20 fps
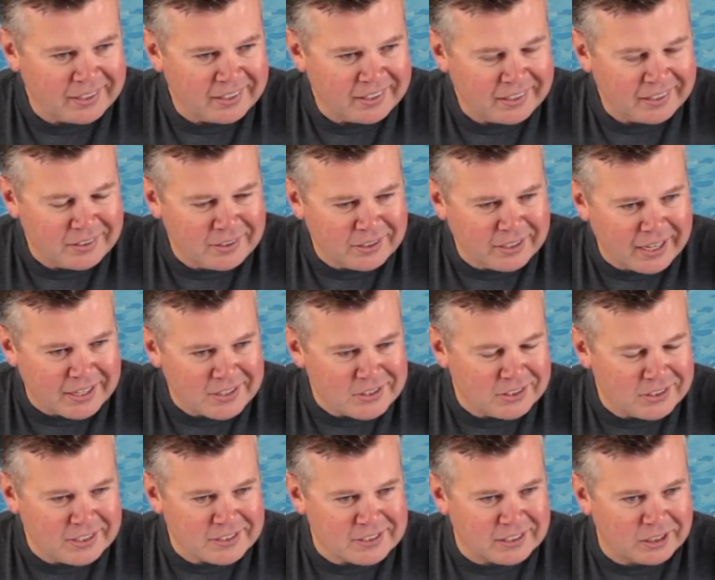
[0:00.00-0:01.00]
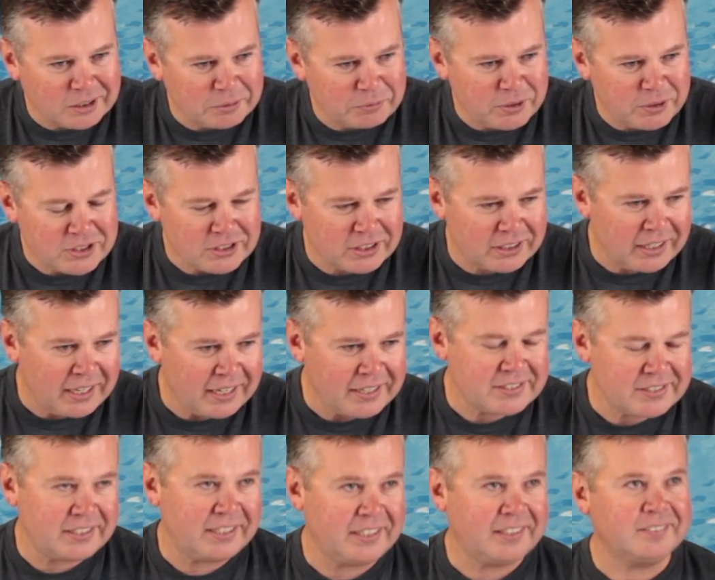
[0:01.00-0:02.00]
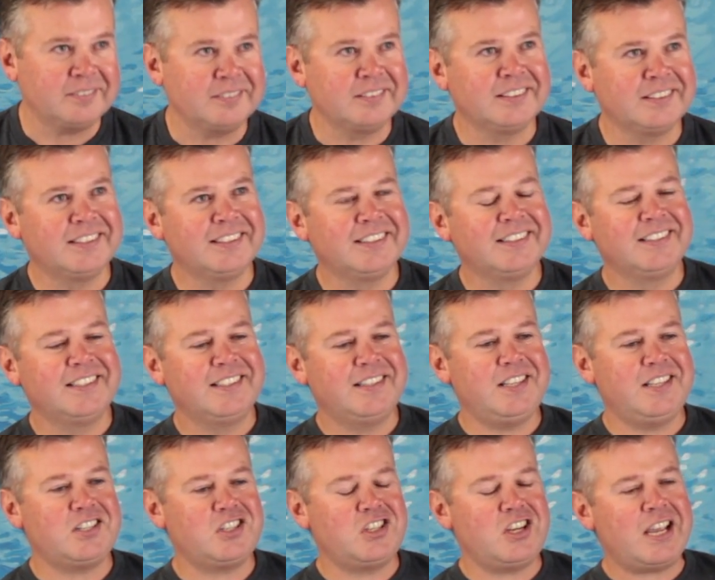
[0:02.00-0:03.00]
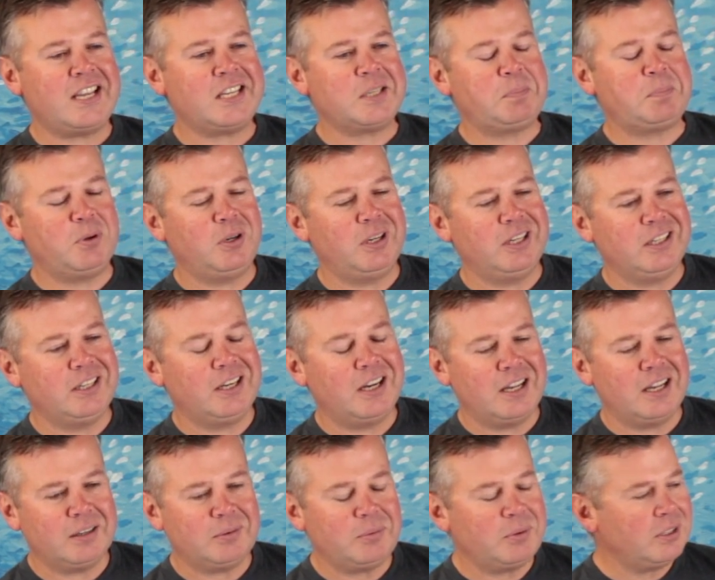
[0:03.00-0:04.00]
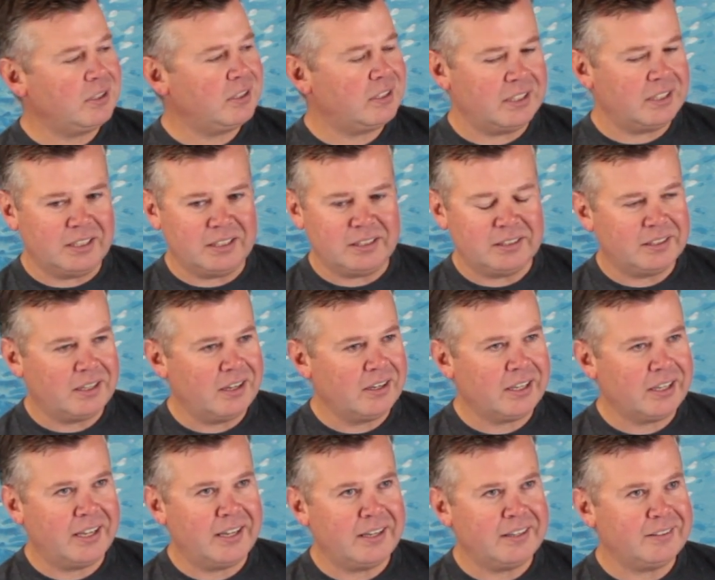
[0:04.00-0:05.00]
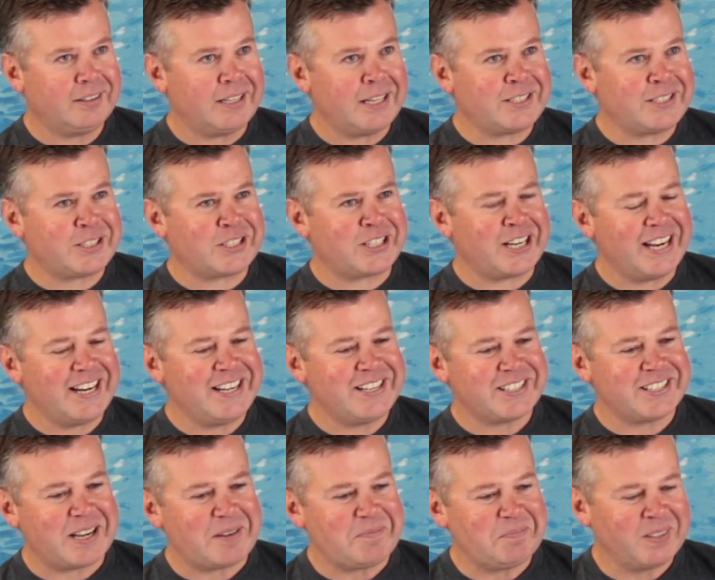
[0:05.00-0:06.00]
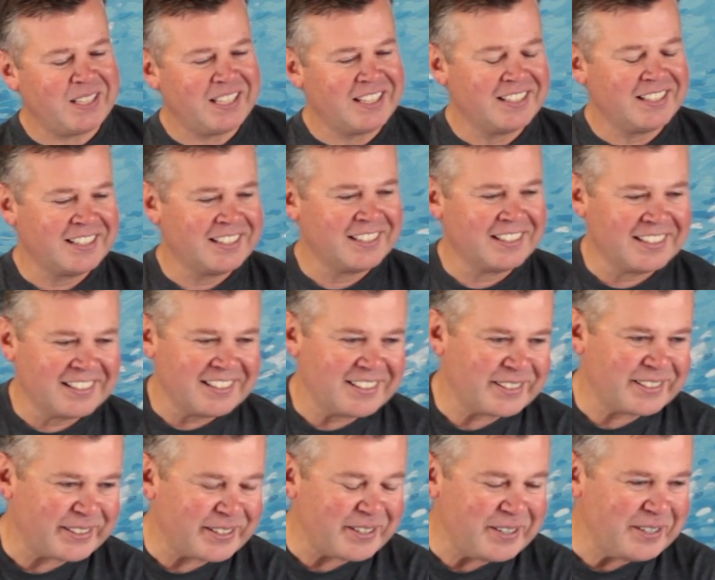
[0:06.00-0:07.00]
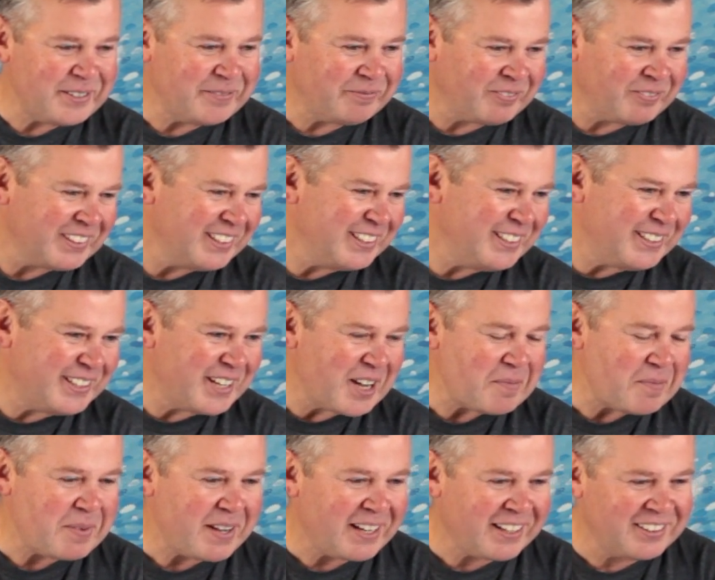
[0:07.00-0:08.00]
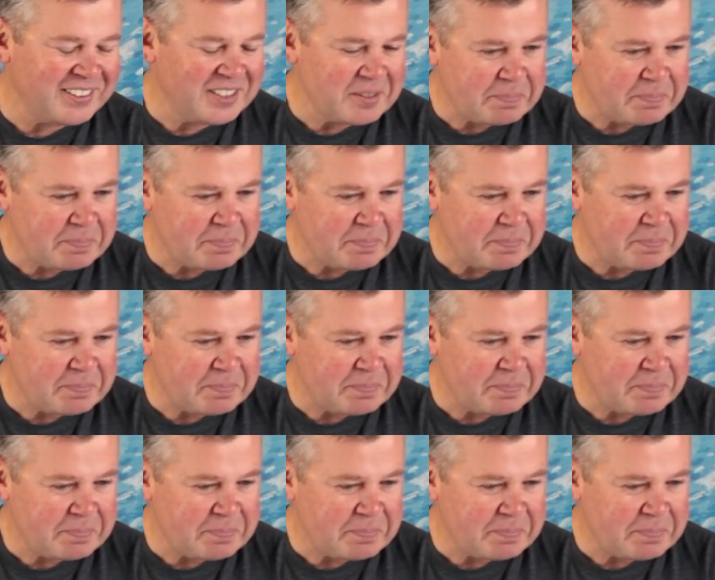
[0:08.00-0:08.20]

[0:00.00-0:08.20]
you're catching these little fish. The next thing, these jacks pull in, you're like, what the? Okay, let's change up. So you go back on the